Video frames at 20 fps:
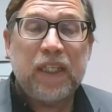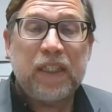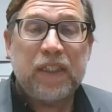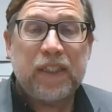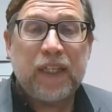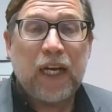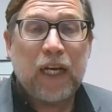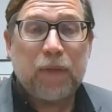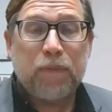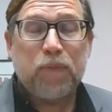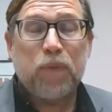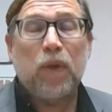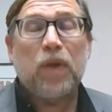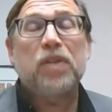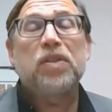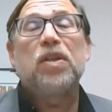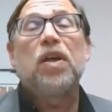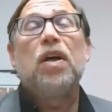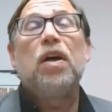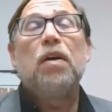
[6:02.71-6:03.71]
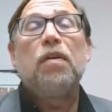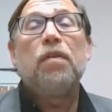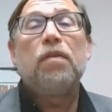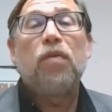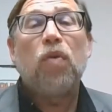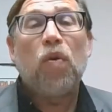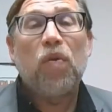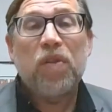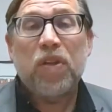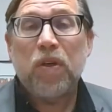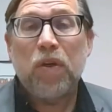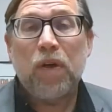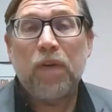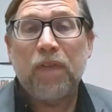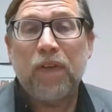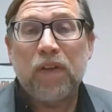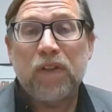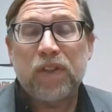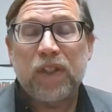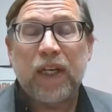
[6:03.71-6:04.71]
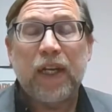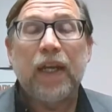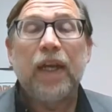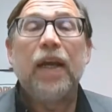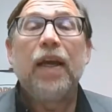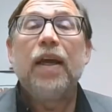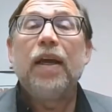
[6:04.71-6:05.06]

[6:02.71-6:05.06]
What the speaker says: textbooks for the university.